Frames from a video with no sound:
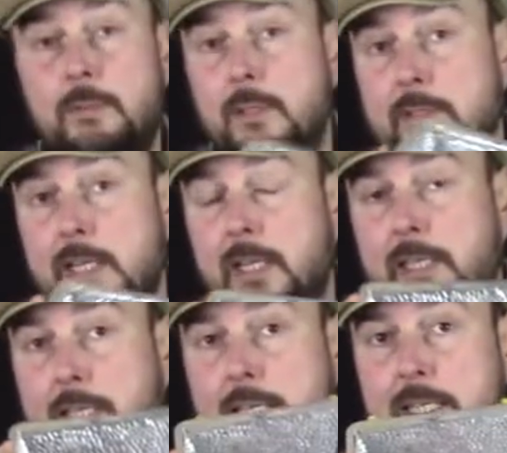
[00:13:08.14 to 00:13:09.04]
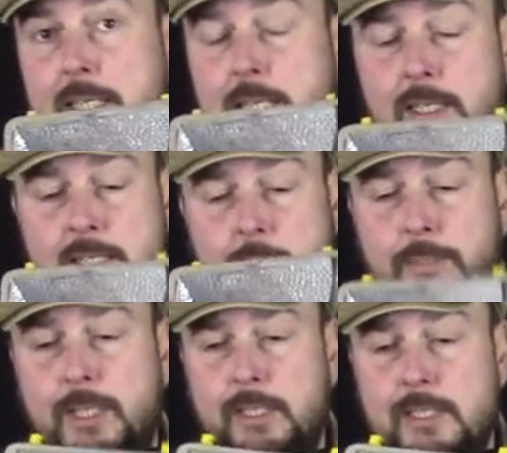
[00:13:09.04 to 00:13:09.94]
2 of those LEDs in there, because I
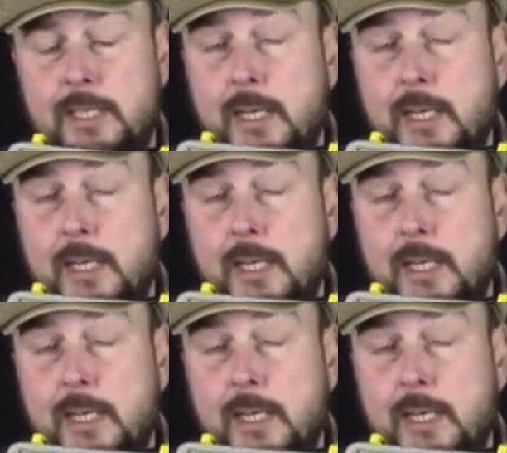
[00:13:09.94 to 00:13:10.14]
plugged this